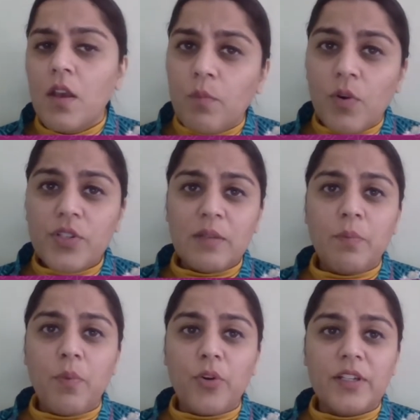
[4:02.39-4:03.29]
Most
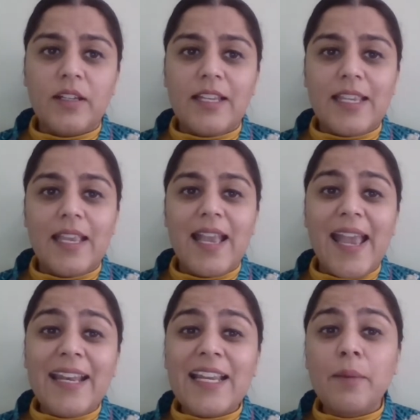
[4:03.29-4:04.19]
importantly,
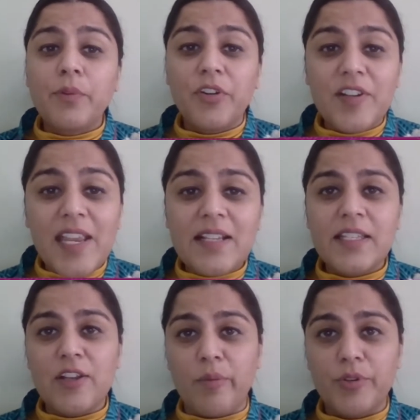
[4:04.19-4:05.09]
NDAP creates
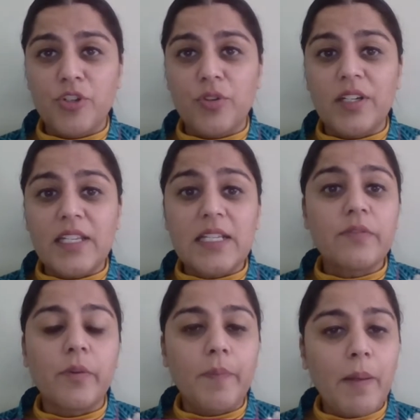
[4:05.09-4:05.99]
the opportunities
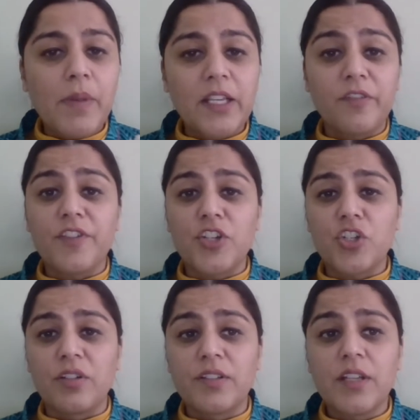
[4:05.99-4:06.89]
for public
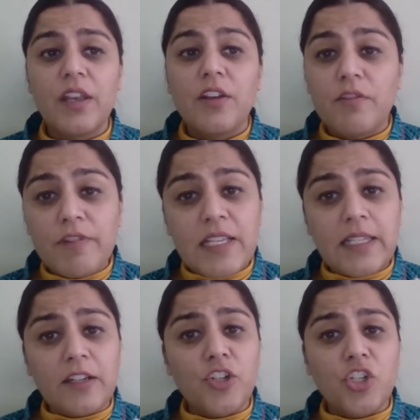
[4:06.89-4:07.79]
officials,
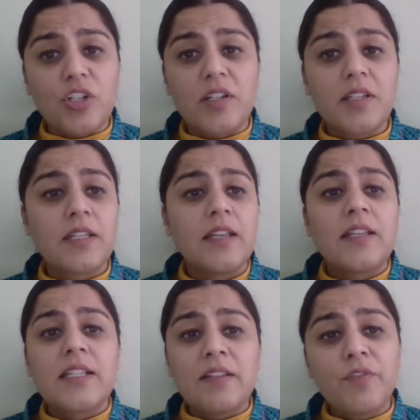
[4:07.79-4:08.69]
researchers,
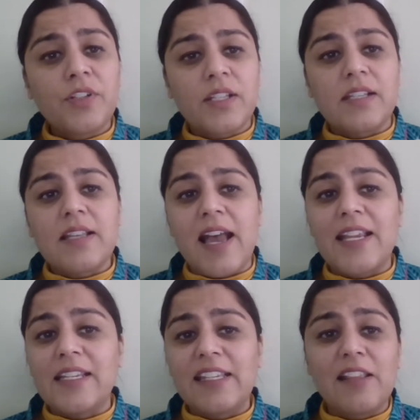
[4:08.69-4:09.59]
civil
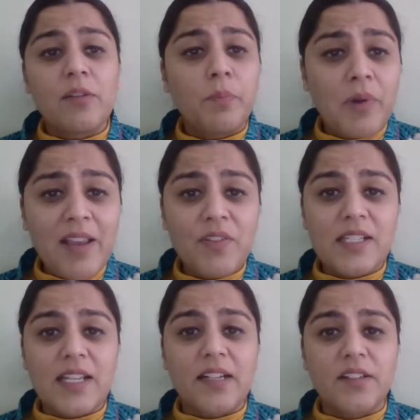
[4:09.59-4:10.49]
society, and the private
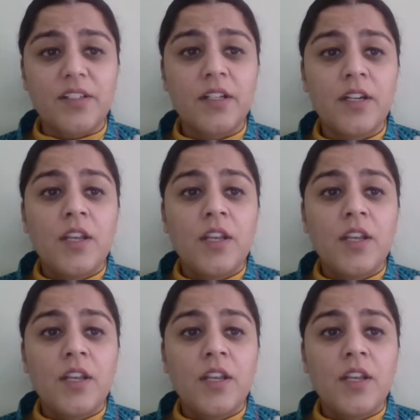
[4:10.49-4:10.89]
sector